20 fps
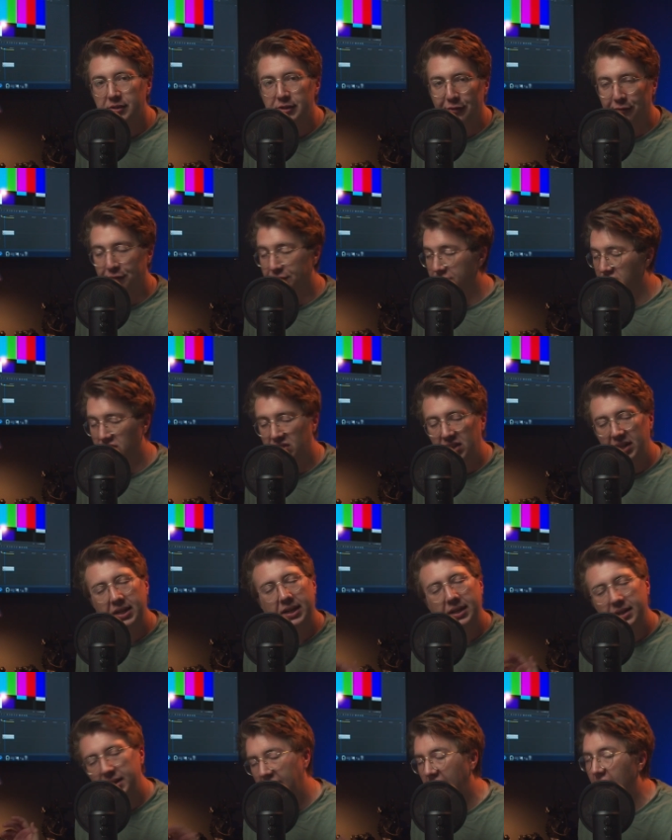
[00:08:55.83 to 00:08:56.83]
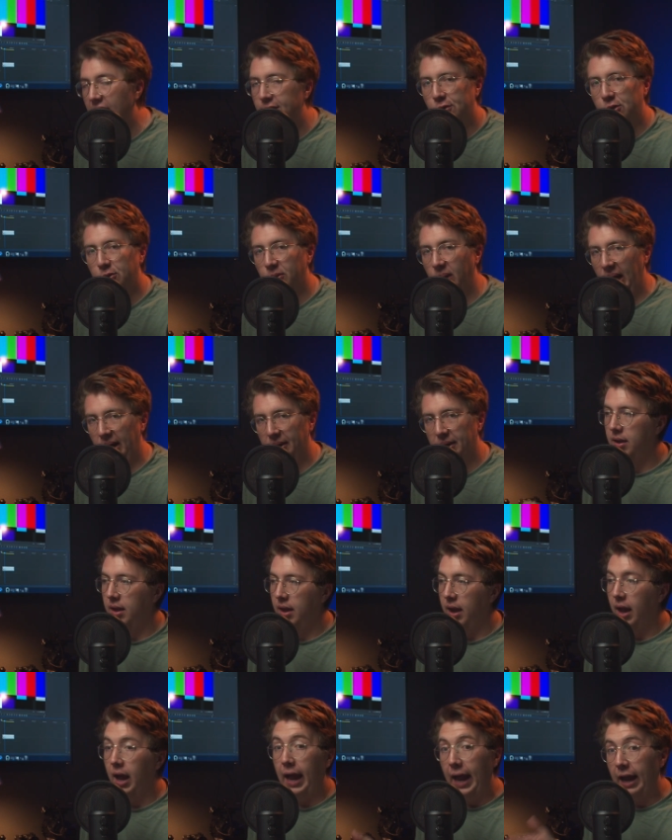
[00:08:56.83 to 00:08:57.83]
You've seen it everywhere.
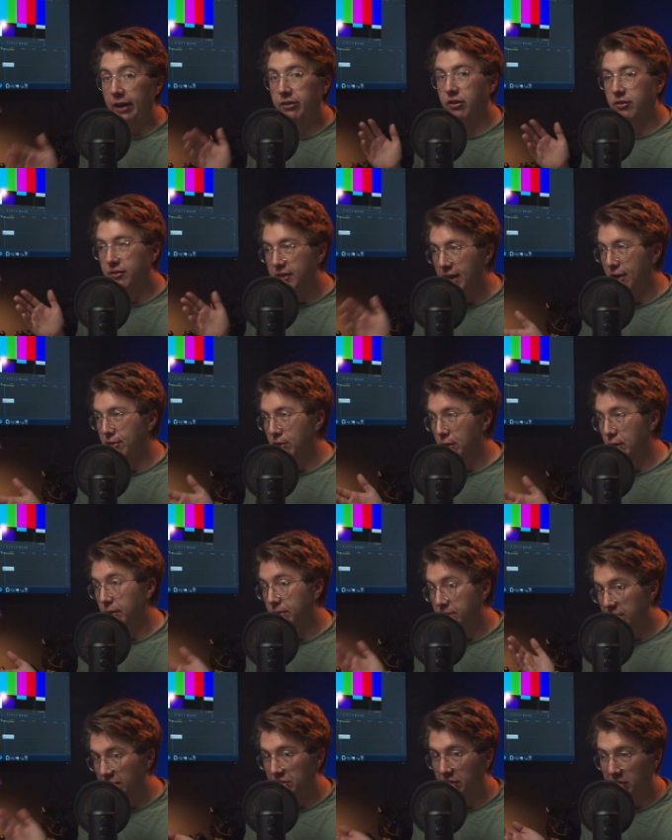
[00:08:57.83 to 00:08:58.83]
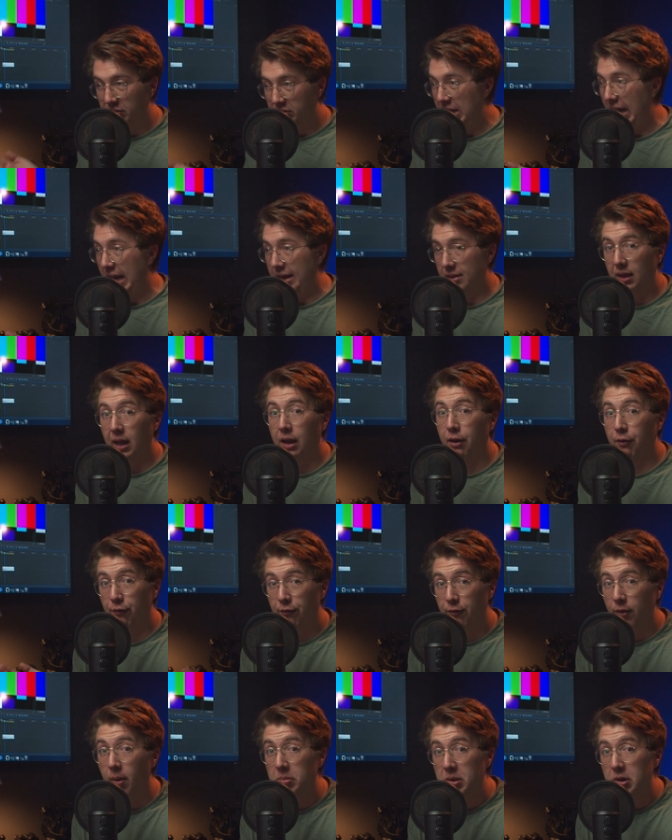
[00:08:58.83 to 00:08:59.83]
I actually downloaded this exact thing
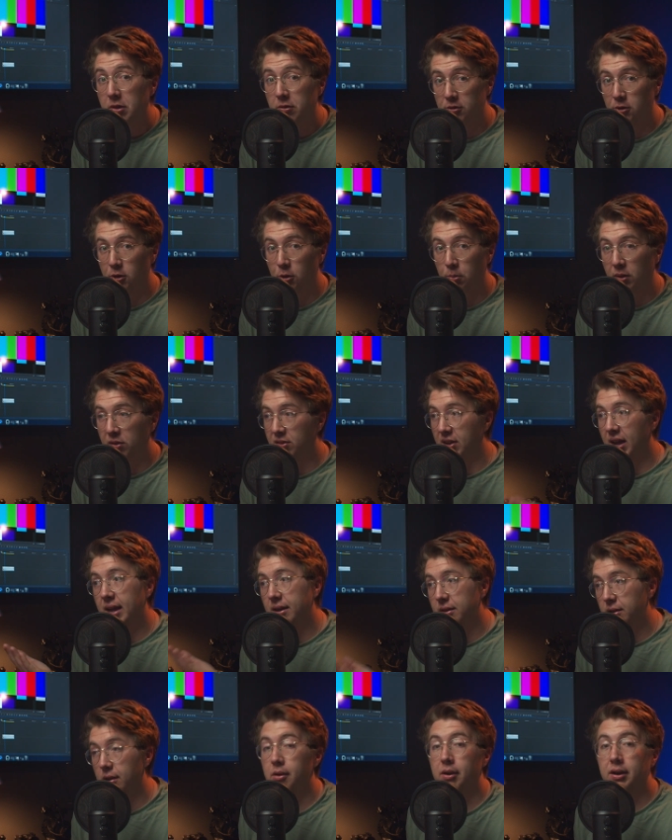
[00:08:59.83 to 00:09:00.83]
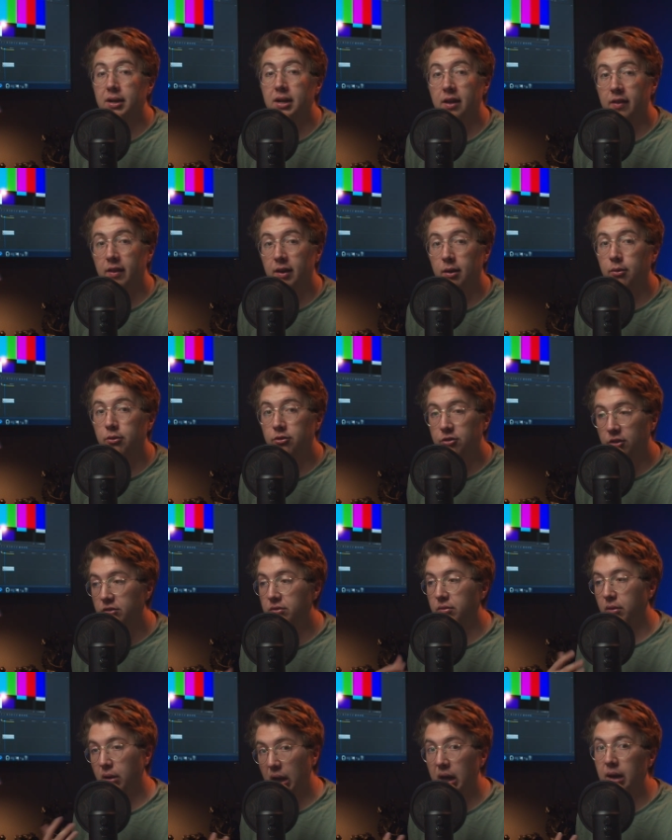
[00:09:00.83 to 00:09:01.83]
from YouTube because I had no idea that it was
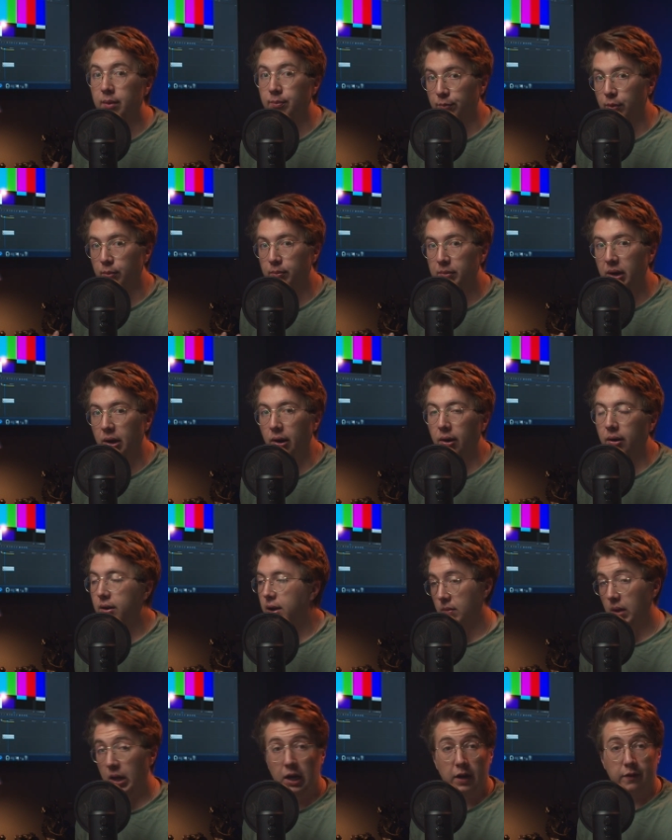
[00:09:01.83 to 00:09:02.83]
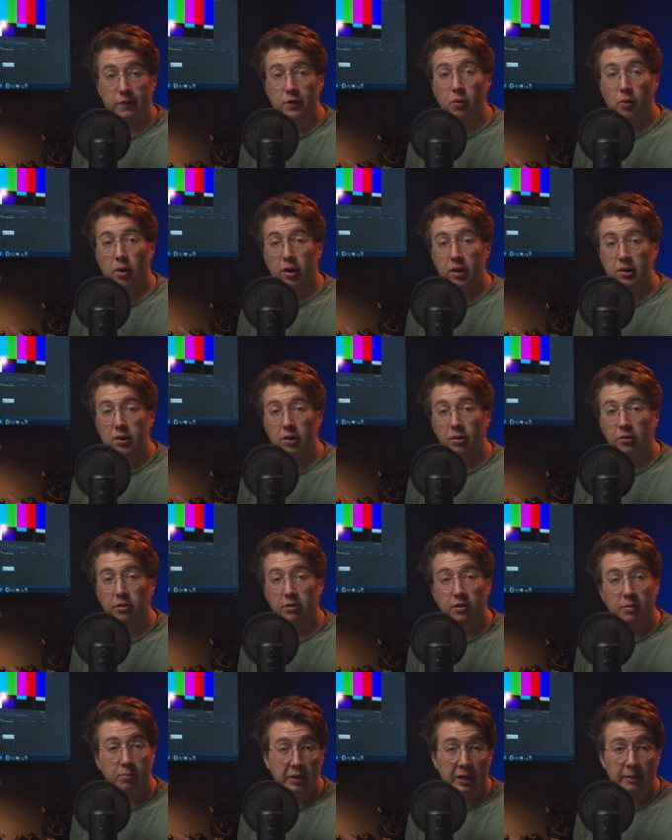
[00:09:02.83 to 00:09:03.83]
just in Premiere. And if you want to use
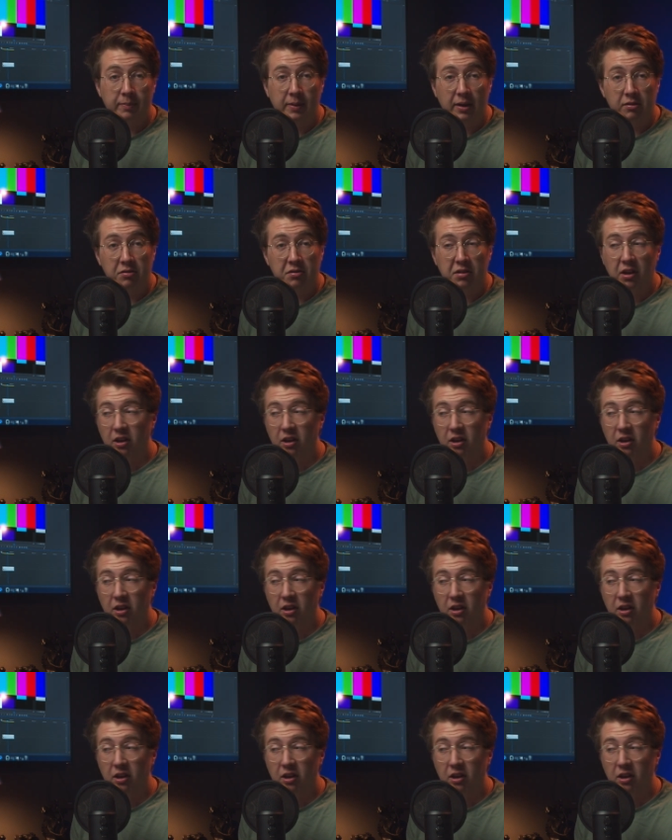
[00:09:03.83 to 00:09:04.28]
it to bleep out